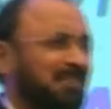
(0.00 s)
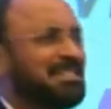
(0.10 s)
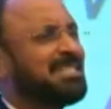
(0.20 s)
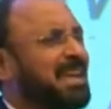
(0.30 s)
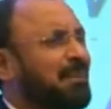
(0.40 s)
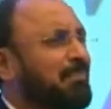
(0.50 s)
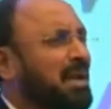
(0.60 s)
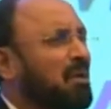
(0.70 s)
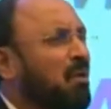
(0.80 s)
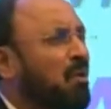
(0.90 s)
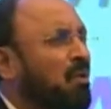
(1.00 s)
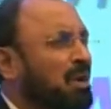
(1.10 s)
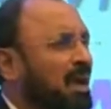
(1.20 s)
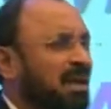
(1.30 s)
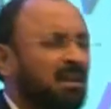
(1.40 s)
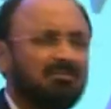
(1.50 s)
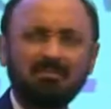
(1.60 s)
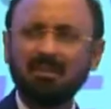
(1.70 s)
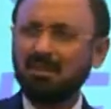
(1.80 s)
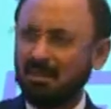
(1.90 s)
which is done by all kind of
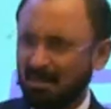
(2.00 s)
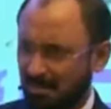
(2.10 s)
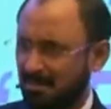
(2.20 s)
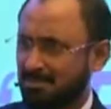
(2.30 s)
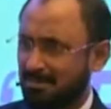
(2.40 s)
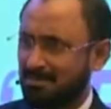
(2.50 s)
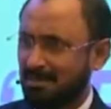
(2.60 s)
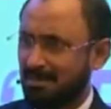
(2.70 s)
idiots.